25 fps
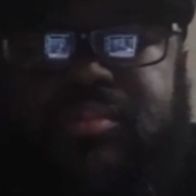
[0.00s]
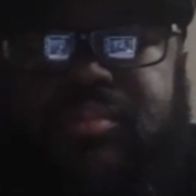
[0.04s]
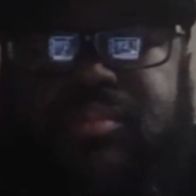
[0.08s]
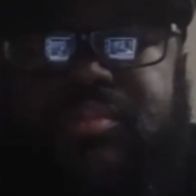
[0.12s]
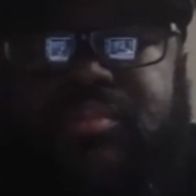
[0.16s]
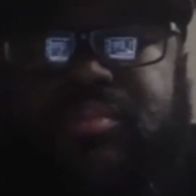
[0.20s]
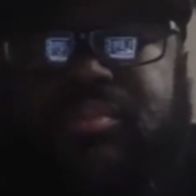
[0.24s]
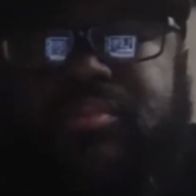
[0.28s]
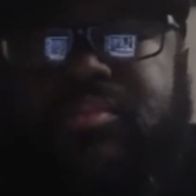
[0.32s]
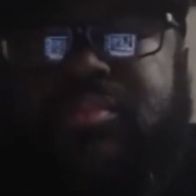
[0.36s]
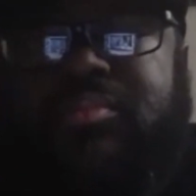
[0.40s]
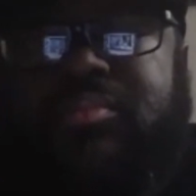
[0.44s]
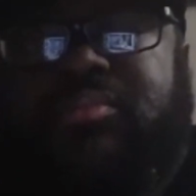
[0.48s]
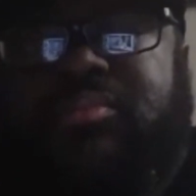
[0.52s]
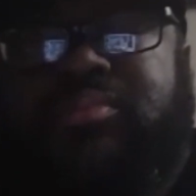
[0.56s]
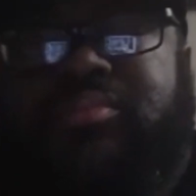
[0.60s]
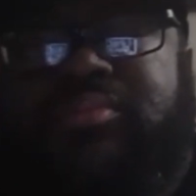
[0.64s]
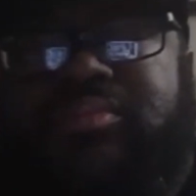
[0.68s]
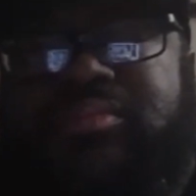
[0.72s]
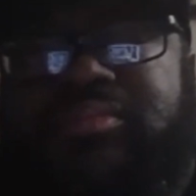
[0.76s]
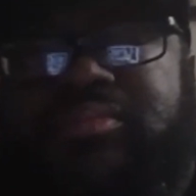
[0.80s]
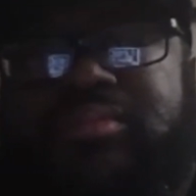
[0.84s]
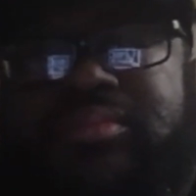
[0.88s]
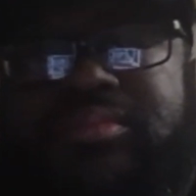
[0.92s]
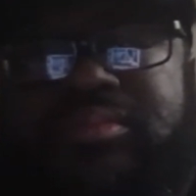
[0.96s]
does matter.
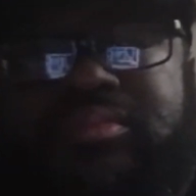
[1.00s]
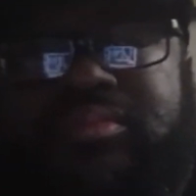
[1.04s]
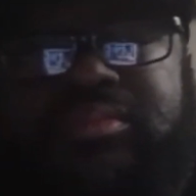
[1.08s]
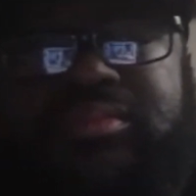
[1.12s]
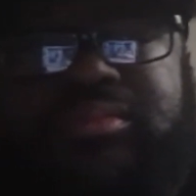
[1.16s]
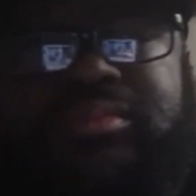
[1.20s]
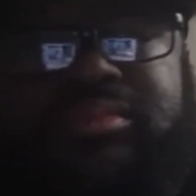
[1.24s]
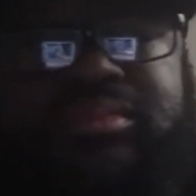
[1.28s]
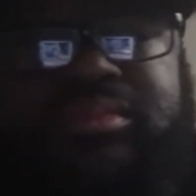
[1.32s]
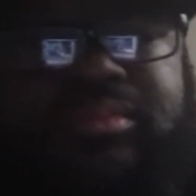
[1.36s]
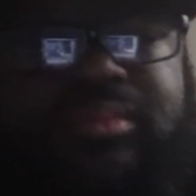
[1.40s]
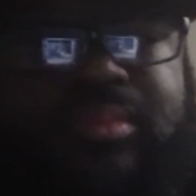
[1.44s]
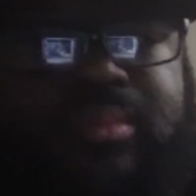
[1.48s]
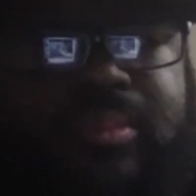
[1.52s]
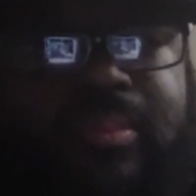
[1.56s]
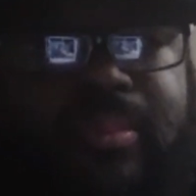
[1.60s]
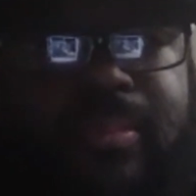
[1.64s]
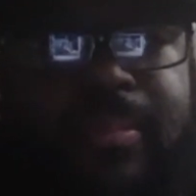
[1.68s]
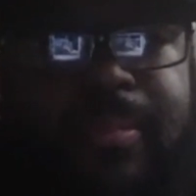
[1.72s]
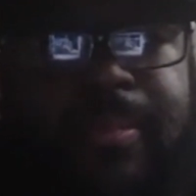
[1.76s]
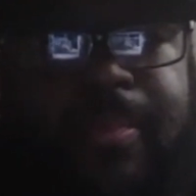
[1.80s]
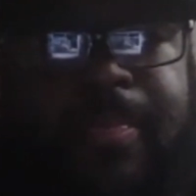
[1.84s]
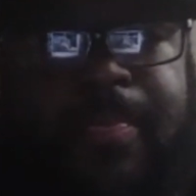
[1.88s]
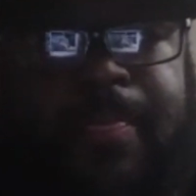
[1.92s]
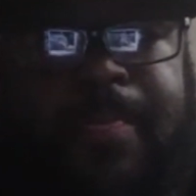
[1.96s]
But I just